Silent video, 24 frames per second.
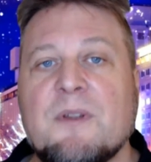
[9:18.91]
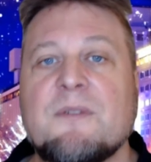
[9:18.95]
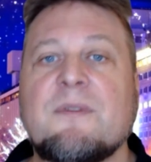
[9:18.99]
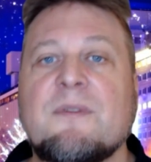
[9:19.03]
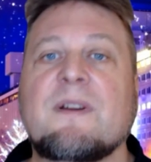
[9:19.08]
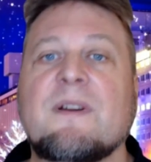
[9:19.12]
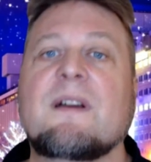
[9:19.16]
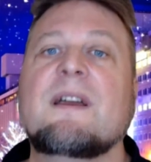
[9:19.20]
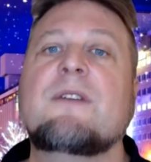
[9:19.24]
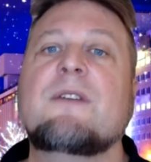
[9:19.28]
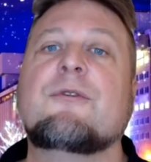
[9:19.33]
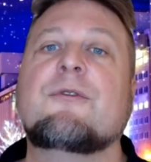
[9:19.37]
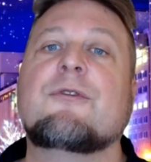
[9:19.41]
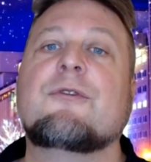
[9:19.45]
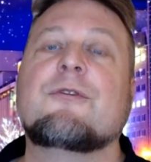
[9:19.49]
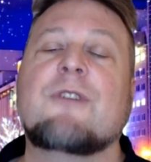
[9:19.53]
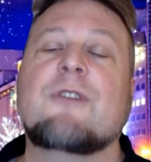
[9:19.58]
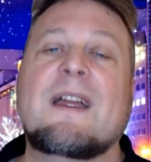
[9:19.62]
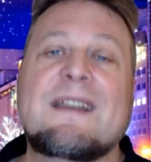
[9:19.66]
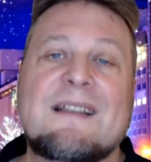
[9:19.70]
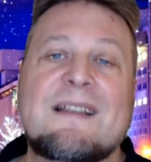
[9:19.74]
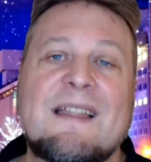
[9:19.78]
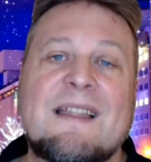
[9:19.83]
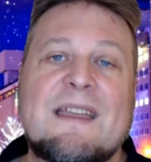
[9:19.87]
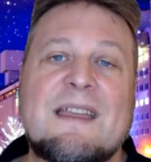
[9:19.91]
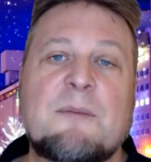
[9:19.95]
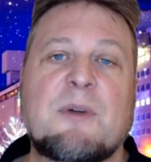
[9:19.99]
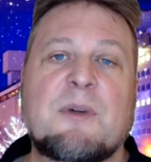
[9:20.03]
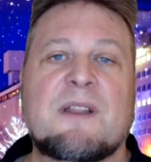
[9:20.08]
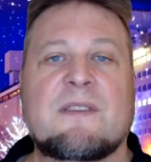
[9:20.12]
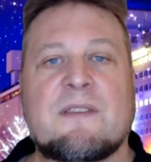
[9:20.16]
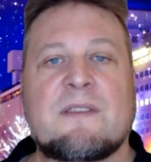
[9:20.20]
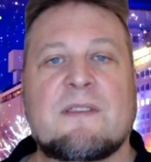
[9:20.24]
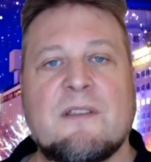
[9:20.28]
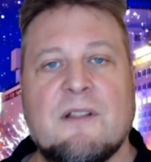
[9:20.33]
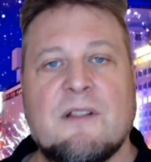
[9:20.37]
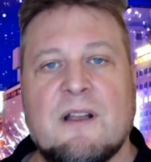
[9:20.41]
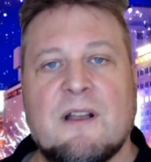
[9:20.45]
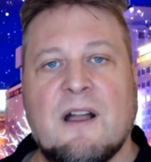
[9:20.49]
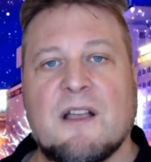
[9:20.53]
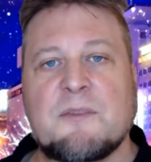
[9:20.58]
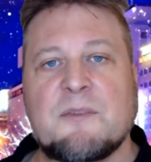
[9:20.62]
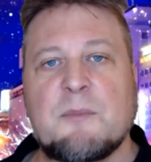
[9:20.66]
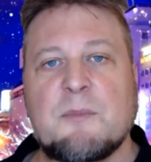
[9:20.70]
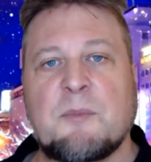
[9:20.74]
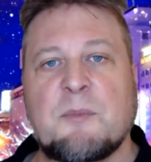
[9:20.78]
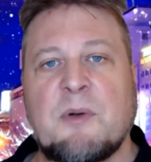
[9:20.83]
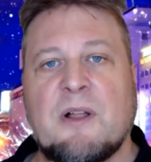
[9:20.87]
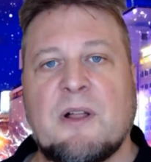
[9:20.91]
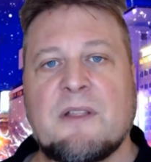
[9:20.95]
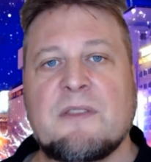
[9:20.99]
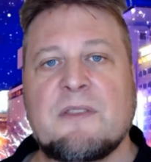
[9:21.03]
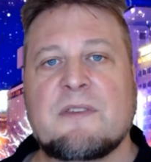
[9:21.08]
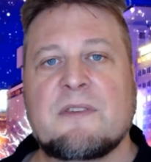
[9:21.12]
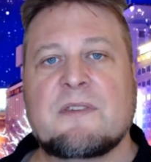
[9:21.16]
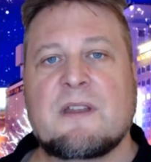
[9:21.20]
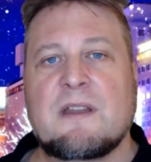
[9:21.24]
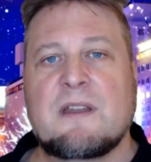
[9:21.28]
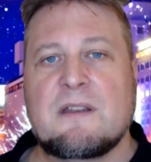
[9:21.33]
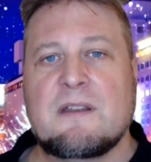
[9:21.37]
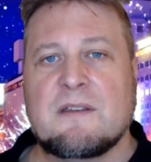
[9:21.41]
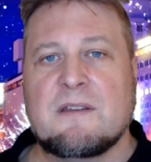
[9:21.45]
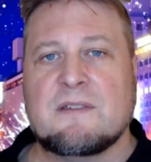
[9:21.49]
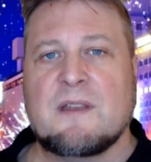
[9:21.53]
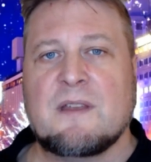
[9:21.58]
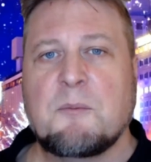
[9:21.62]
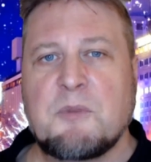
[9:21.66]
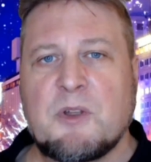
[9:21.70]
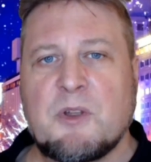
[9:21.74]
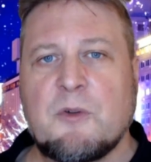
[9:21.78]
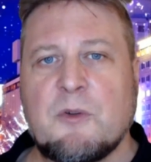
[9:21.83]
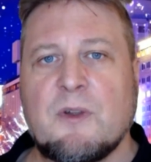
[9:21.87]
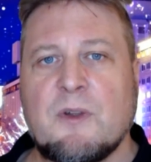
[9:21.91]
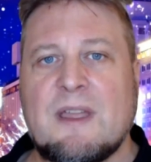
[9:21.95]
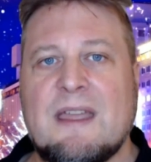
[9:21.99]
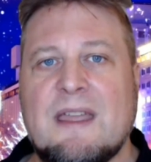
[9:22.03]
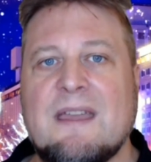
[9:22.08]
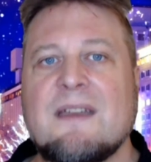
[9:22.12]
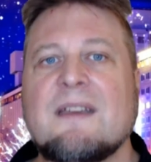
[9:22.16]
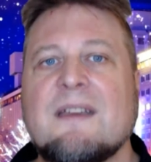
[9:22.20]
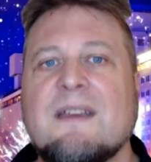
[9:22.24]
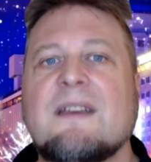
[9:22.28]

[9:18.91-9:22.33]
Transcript: very friendly, but it's still a cosmopolitan city to some degree.